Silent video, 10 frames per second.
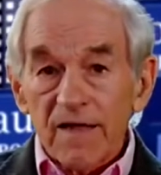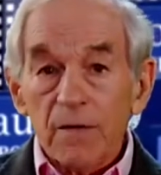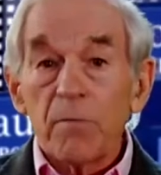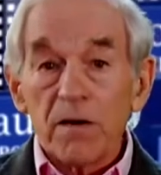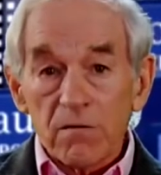
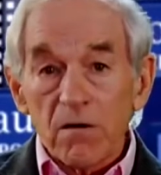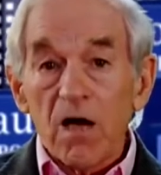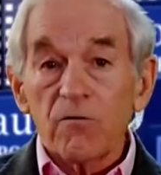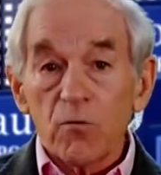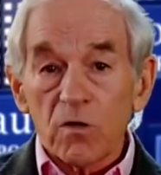the better
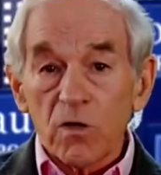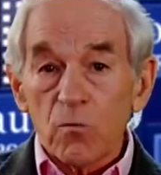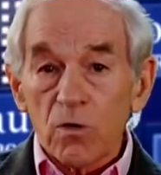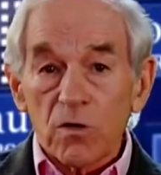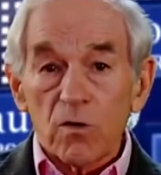off
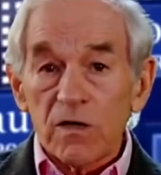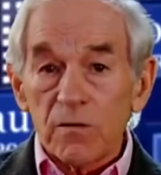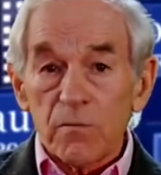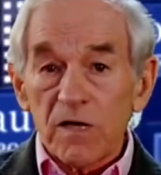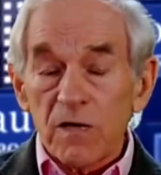we're going
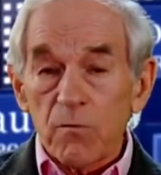to be.